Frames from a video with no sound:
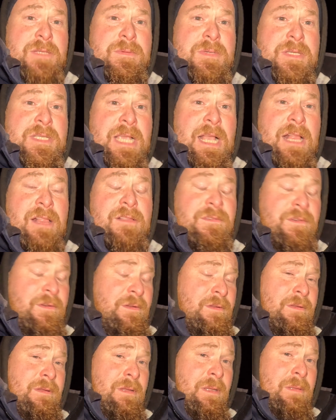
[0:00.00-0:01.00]
myself,
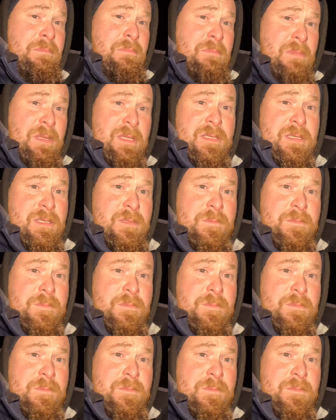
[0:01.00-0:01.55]
it's